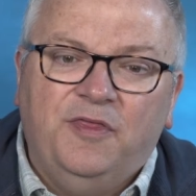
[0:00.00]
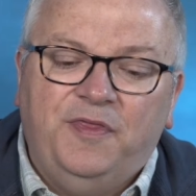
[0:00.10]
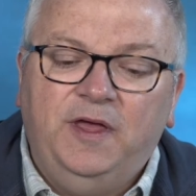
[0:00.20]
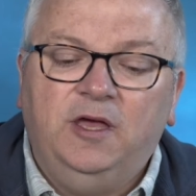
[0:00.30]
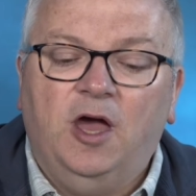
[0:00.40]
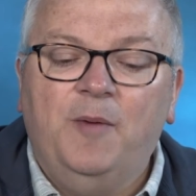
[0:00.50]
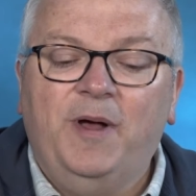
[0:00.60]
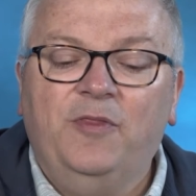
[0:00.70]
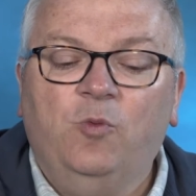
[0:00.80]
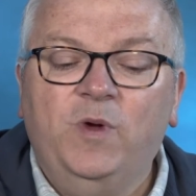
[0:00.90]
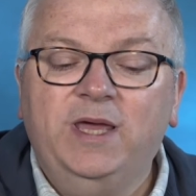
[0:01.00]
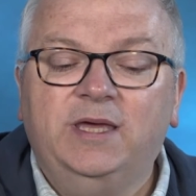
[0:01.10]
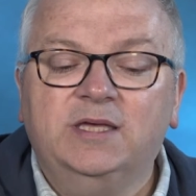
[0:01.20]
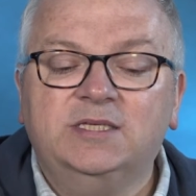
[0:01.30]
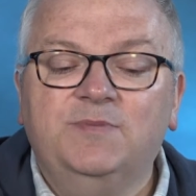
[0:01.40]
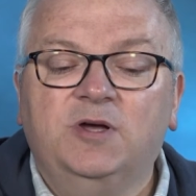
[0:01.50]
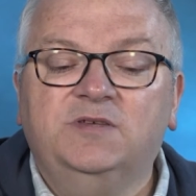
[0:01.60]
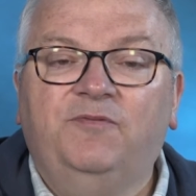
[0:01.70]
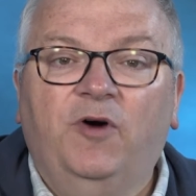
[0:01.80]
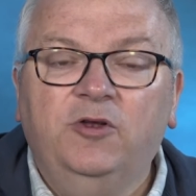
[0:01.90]
Think about the weakest,
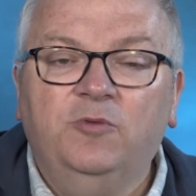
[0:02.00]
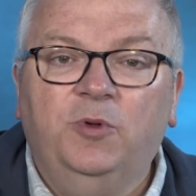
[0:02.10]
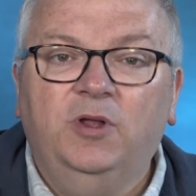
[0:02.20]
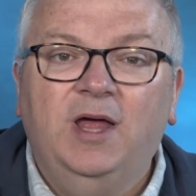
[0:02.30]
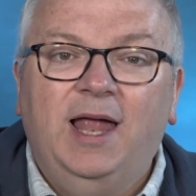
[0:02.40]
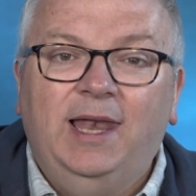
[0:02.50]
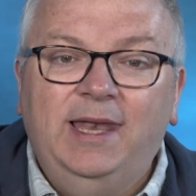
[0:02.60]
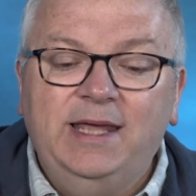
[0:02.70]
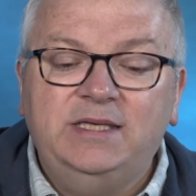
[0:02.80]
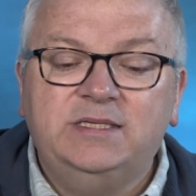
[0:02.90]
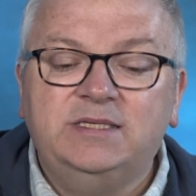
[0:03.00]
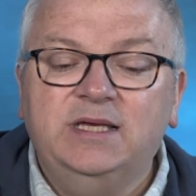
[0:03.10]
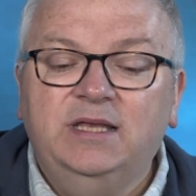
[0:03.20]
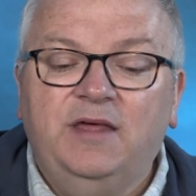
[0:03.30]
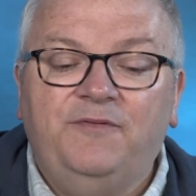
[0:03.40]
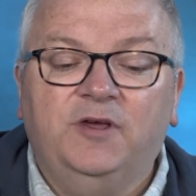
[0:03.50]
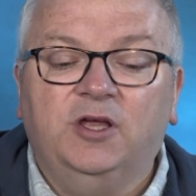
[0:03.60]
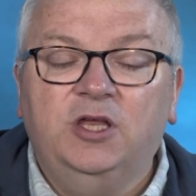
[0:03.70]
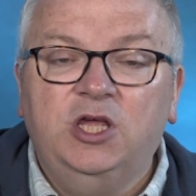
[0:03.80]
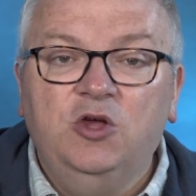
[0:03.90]
most vulnerable, least
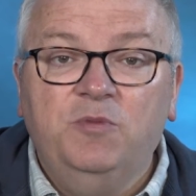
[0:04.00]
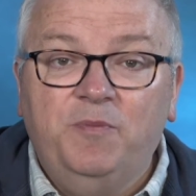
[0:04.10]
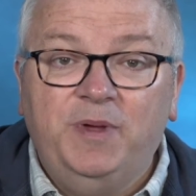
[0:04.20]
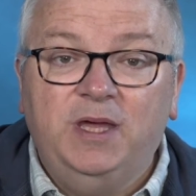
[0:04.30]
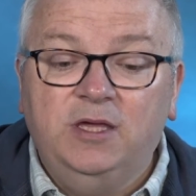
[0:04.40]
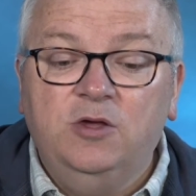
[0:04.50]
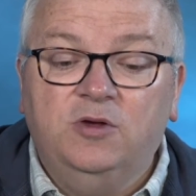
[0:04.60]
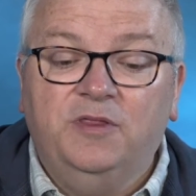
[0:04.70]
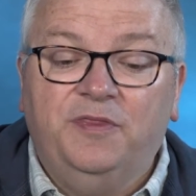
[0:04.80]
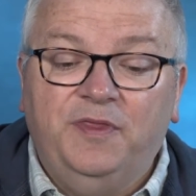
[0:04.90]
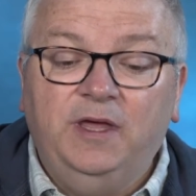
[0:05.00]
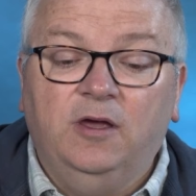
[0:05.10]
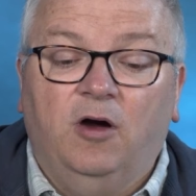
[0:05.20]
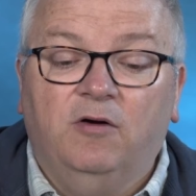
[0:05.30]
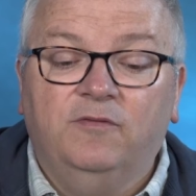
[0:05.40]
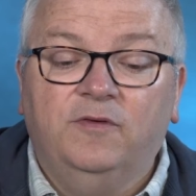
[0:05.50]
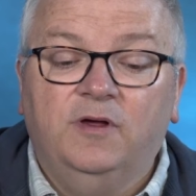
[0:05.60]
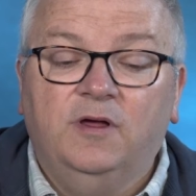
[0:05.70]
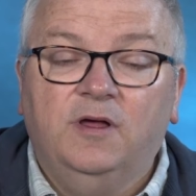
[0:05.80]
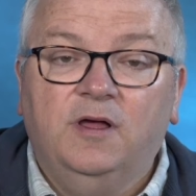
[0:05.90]
significant human being you can think of.
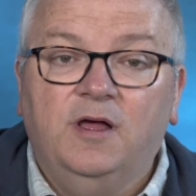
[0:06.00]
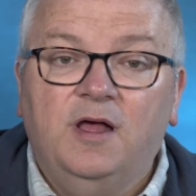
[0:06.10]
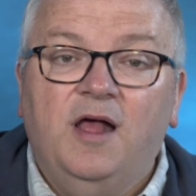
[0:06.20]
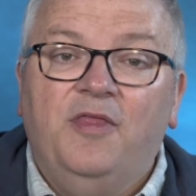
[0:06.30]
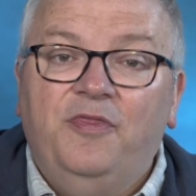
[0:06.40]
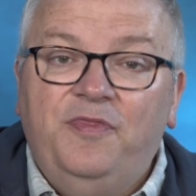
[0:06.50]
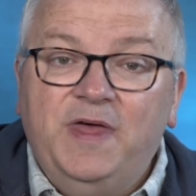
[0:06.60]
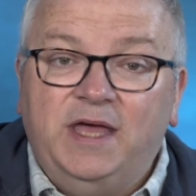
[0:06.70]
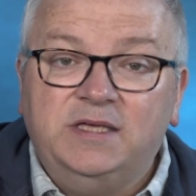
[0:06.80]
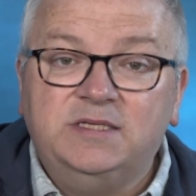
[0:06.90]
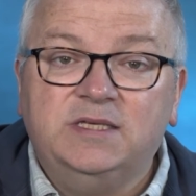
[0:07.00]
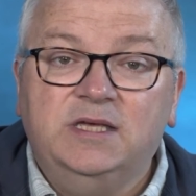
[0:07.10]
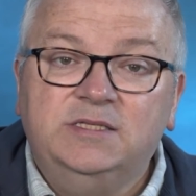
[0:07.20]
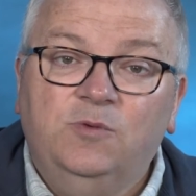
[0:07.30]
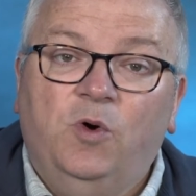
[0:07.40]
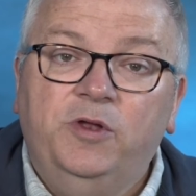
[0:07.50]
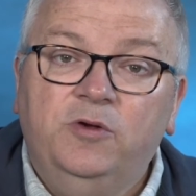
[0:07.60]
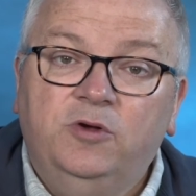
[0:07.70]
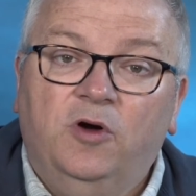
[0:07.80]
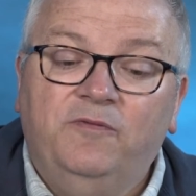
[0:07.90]
This is the one
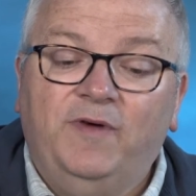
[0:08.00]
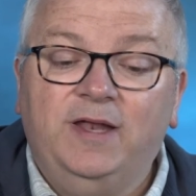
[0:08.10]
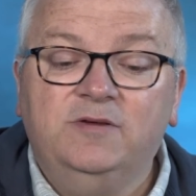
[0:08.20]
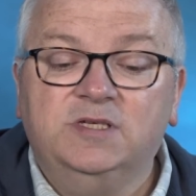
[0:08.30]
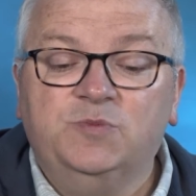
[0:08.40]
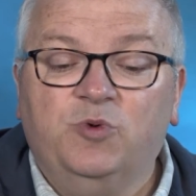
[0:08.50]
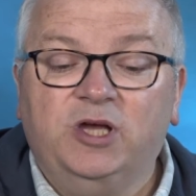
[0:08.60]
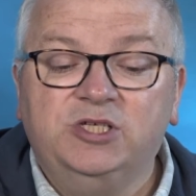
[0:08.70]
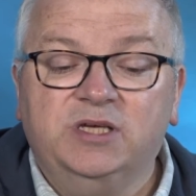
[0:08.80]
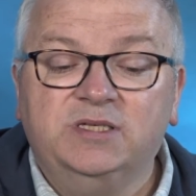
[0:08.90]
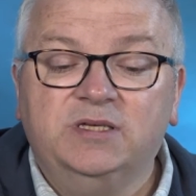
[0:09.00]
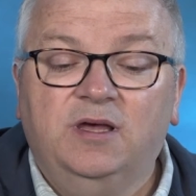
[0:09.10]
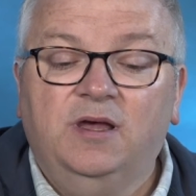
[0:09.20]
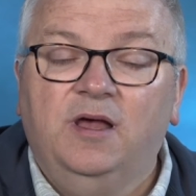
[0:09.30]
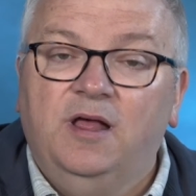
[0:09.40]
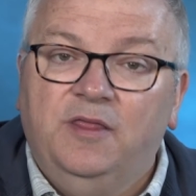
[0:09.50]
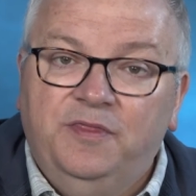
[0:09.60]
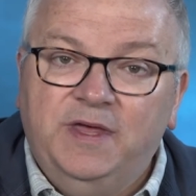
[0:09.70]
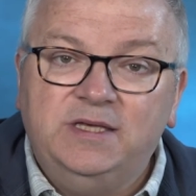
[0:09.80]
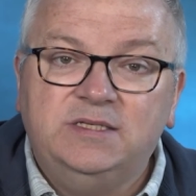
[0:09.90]
who God values as precious.
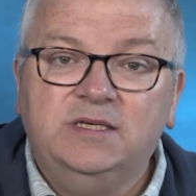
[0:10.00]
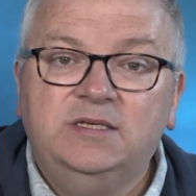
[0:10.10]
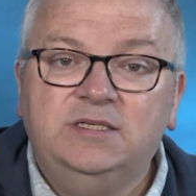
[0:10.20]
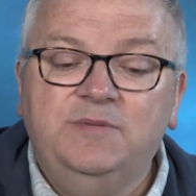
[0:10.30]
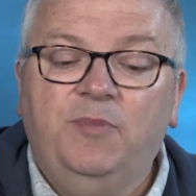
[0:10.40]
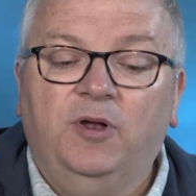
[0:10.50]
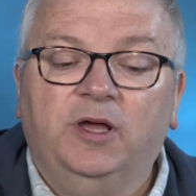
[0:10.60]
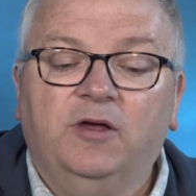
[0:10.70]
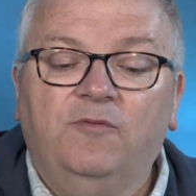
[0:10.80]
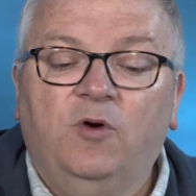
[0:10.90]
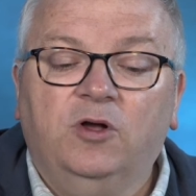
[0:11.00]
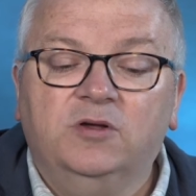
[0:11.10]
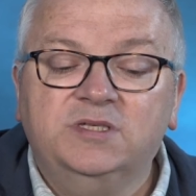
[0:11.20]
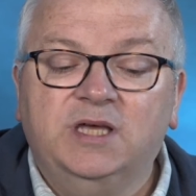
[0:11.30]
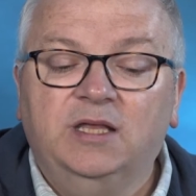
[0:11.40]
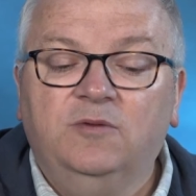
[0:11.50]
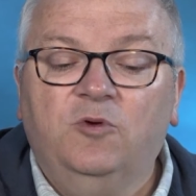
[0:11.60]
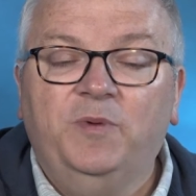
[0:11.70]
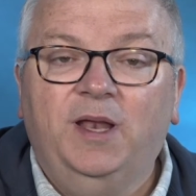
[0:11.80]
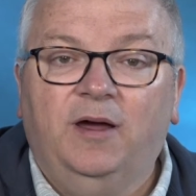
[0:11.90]
This is symbolic of what God's kingdom
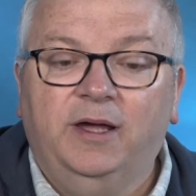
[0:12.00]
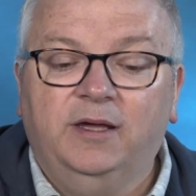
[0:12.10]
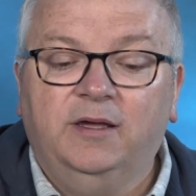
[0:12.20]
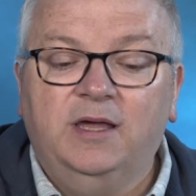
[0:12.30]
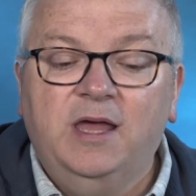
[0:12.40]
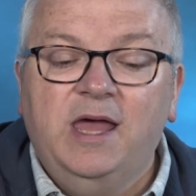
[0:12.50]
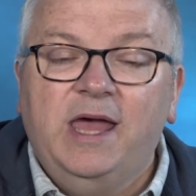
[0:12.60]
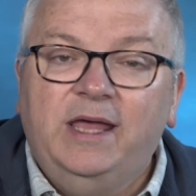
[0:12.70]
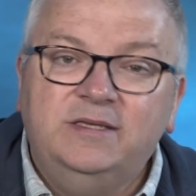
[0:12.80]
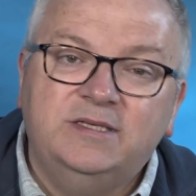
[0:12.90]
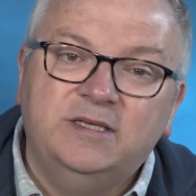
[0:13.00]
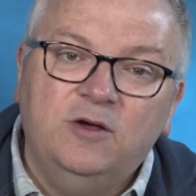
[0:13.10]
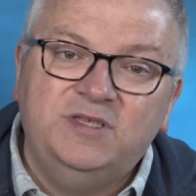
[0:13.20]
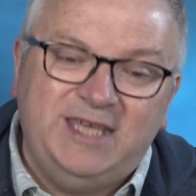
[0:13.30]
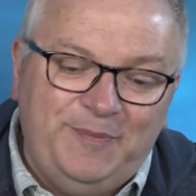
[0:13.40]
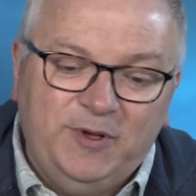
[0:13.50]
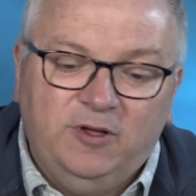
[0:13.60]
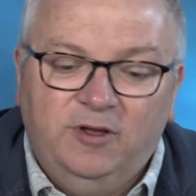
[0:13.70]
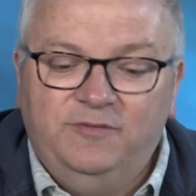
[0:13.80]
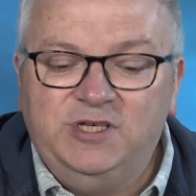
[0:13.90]
will be like. It's so
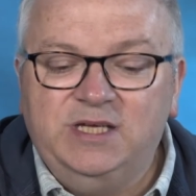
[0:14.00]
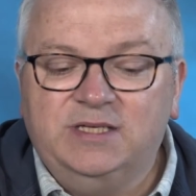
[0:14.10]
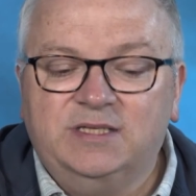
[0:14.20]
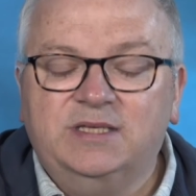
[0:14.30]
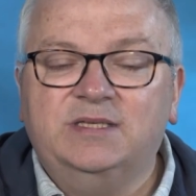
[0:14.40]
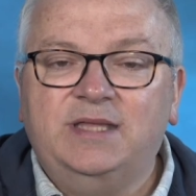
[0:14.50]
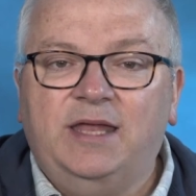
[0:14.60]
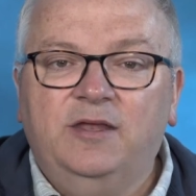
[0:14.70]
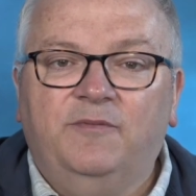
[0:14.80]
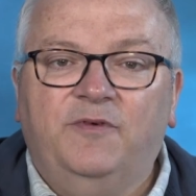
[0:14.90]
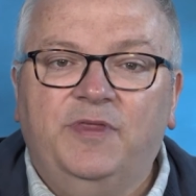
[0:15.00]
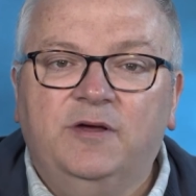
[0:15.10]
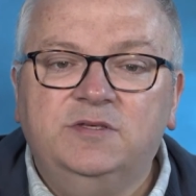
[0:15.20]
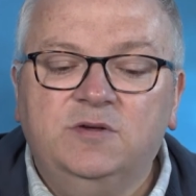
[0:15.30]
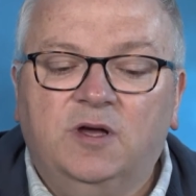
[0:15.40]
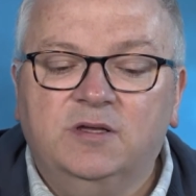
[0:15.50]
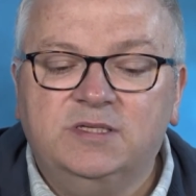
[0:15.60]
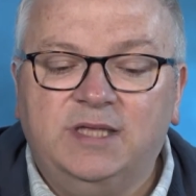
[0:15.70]
typical of Jesus to stand up for those who can't